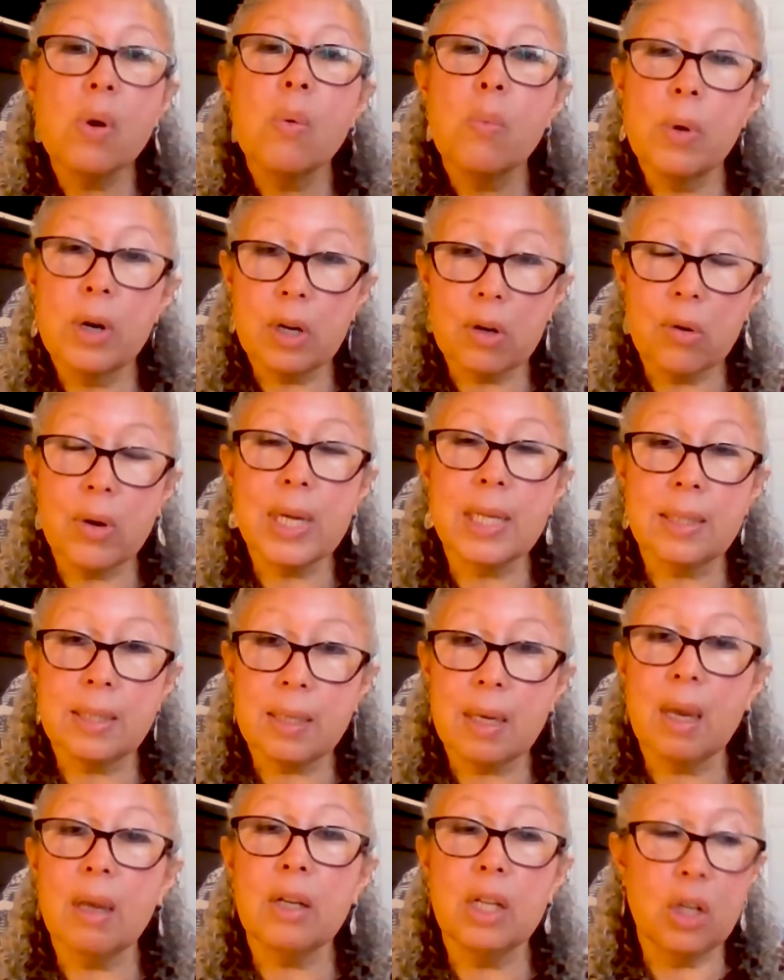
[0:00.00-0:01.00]
We're going
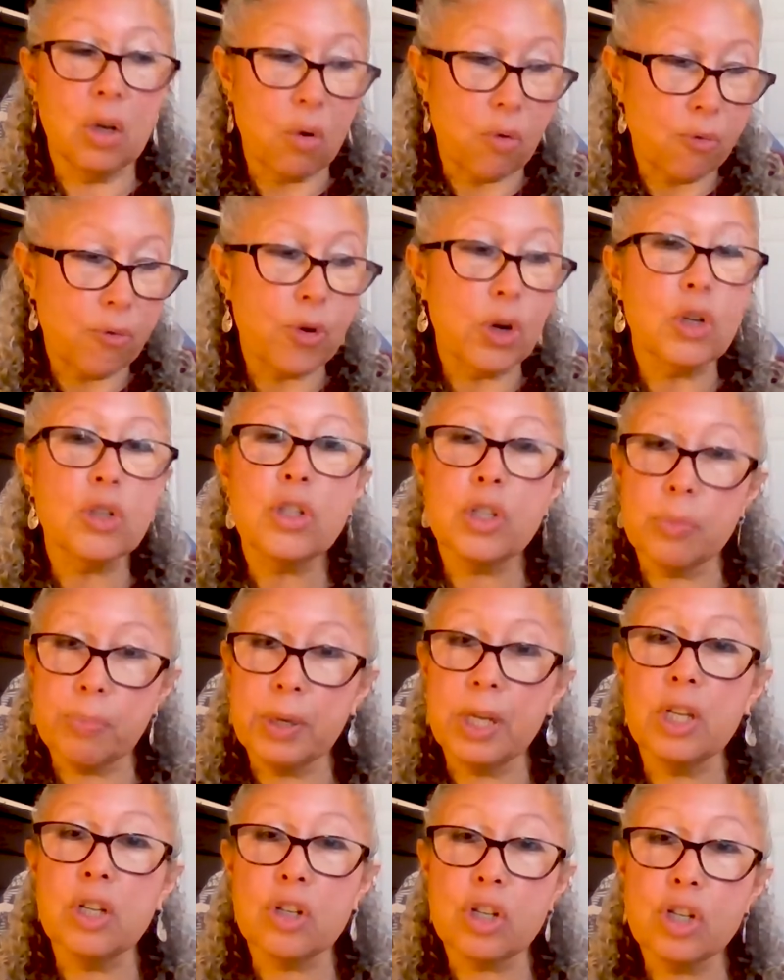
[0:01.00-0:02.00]
to, first you
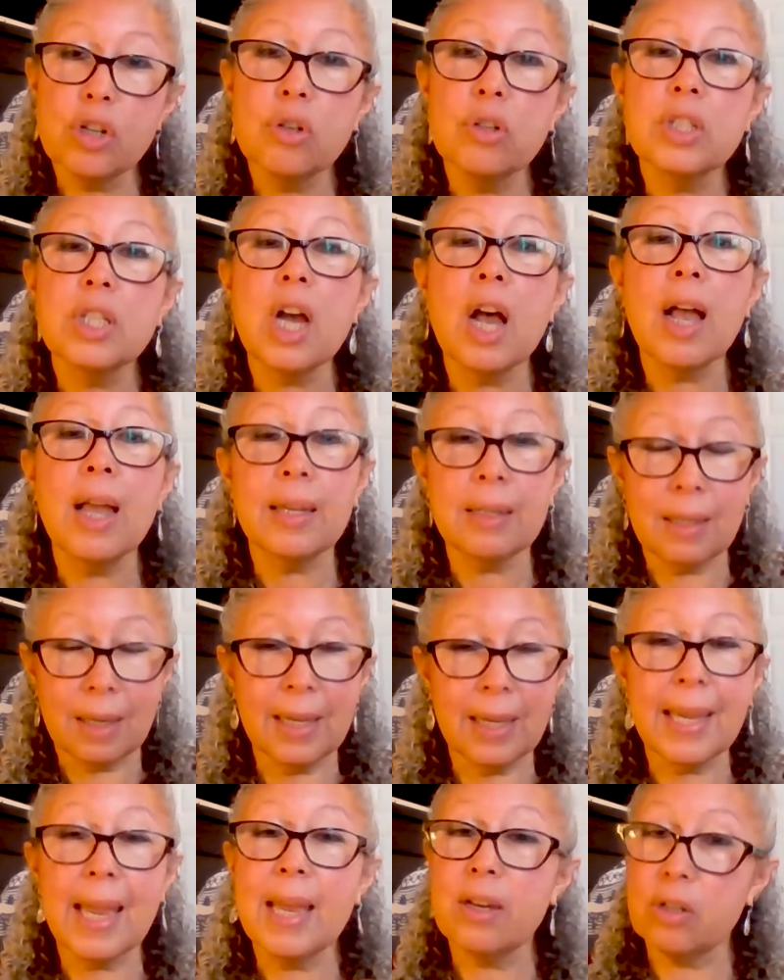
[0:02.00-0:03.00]
put your shoes on.
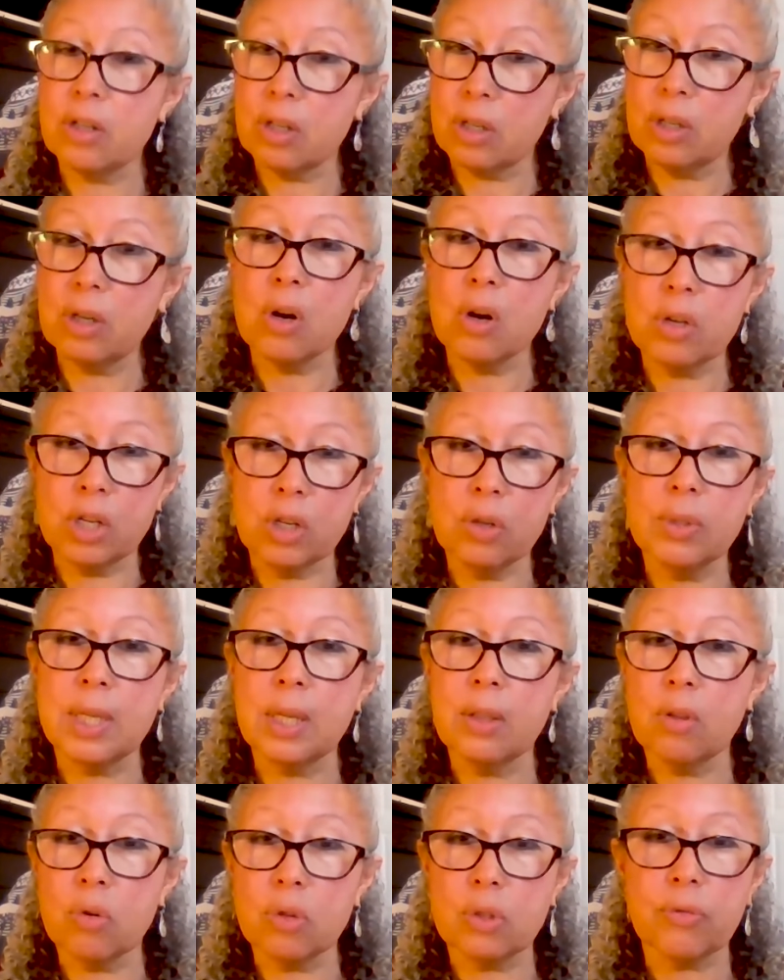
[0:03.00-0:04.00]
Again,
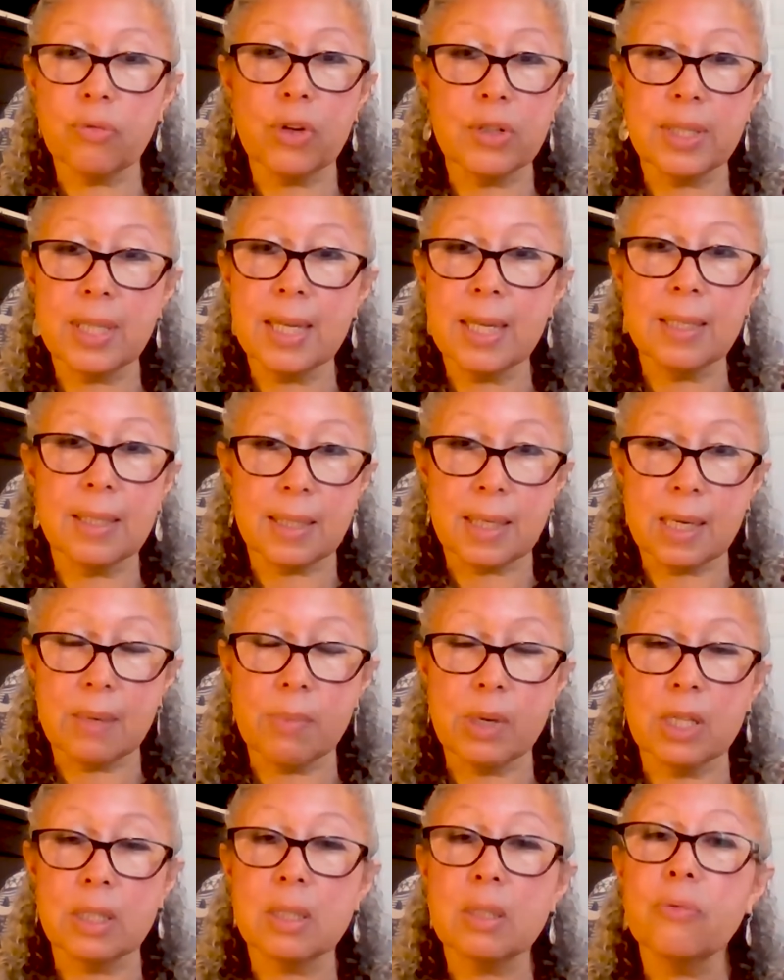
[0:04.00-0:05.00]
using those first then
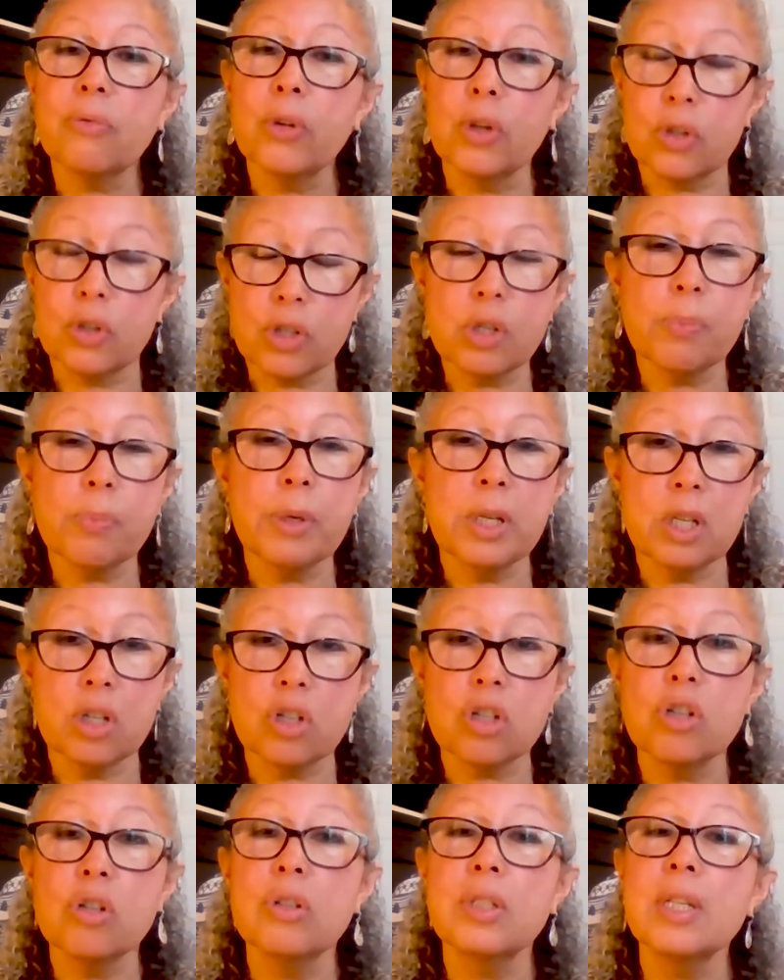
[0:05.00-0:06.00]
statements. First you put your
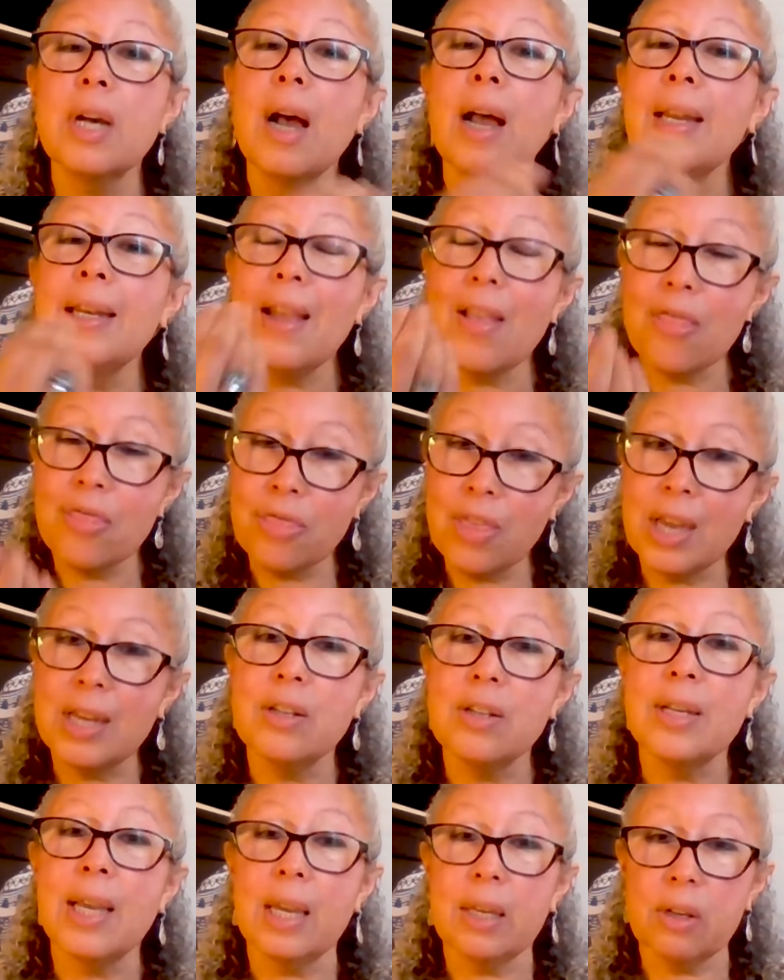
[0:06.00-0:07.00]
shoes on, then
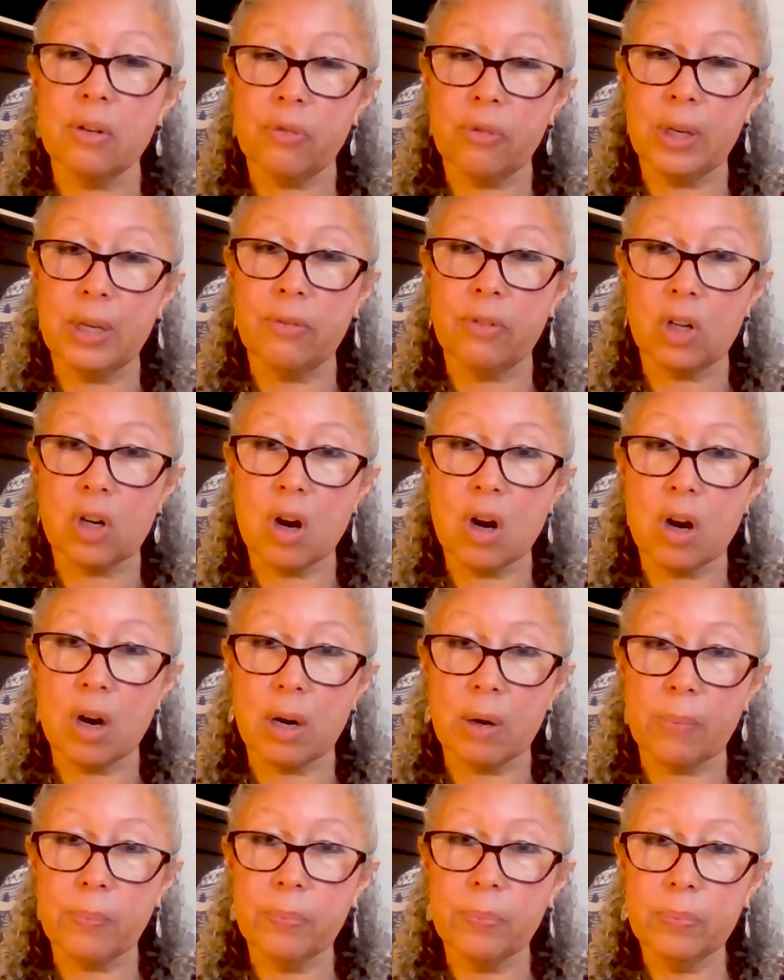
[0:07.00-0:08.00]
you get your favorite
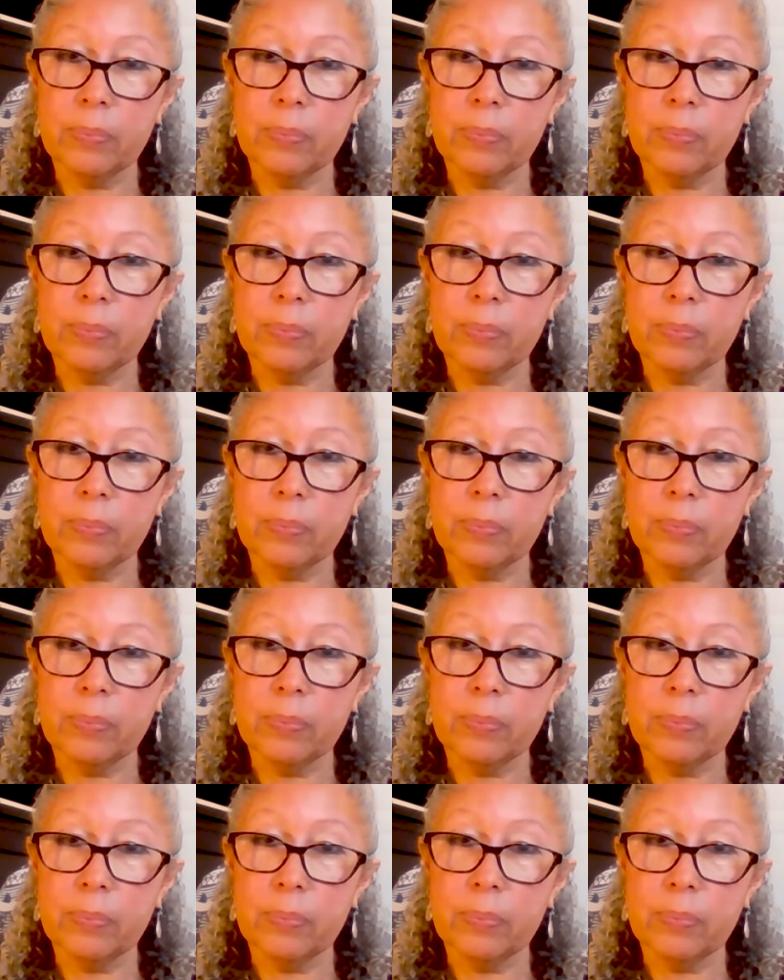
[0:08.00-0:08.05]
car.